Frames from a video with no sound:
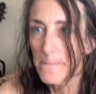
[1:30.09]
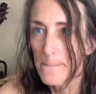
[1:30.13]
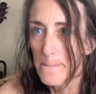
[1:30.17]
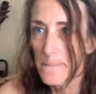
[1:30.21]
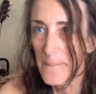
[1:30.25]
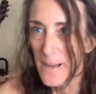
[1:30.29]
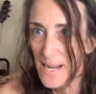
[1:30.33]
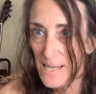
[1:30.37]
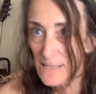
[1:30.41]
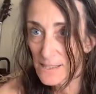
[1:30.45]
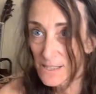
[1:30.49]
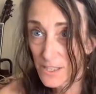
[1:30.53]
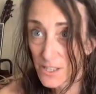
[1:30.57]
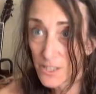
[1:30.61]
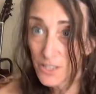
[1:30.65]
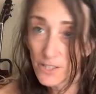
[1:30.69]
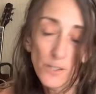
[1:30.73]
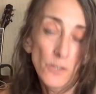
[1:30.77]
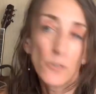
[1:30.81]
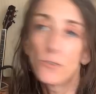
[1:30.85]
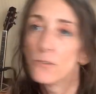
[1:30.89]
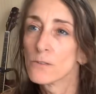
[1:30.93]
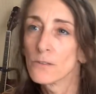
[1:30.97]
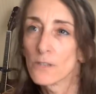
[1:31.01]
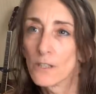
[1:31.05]
back
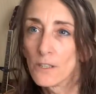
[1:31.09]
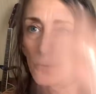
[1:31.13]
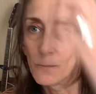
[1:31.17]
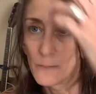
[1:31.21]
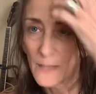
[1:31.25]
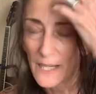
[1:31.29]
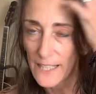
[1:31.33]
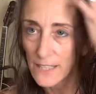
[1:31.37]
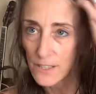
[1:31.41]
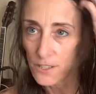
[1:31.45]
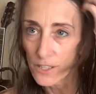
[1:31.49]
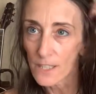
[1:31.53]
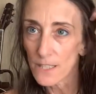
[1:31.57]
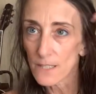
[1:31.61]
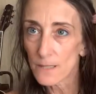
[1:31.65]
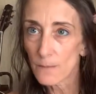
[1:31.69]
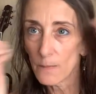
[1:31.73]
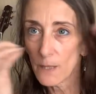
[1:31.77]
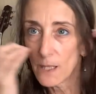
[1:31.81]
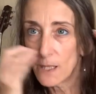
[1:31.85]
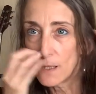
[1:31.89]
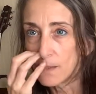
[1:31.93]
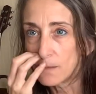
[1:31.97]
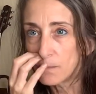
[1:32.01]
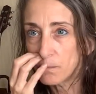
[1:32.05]
to, oh my goodness,
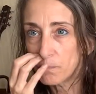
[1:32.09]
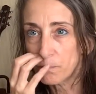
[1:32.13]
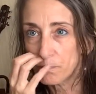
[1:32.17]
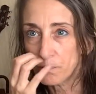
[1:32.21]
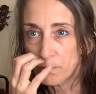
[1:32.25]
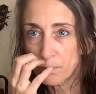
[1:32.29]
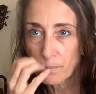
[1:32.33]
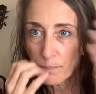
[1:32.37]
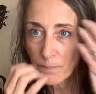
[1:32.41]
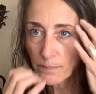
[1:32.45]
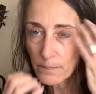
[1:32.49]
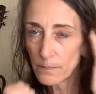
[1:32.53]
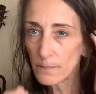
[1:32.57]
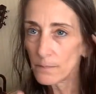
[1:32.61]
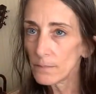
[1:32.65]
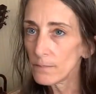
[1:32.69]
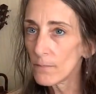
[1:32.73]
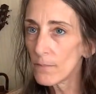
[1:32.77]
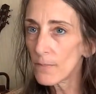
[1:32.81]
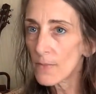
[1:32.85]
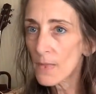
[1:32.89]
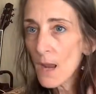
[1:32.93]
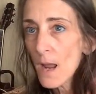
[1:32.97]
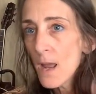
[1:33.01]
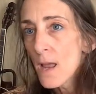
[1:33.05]

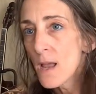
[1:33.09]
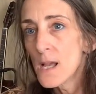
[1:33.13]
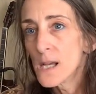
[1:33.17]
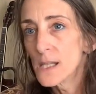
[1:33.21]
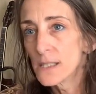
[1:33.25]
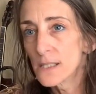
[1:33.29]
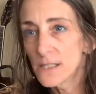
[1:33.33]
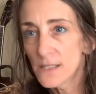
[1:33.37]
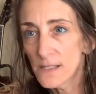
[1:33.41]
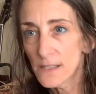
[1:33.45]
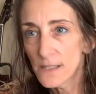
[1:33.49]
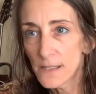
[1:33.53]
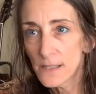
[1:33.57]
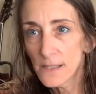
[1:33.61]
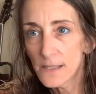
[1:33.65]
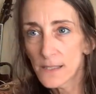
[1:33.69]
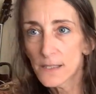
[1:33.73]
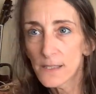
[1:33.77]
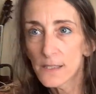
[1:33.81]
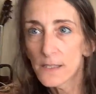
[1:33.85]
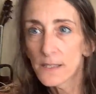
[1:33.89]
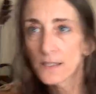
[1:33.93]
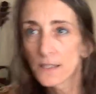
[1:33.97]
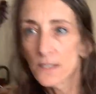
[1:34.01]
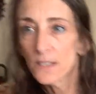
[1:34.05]
my
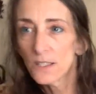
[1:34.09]
head.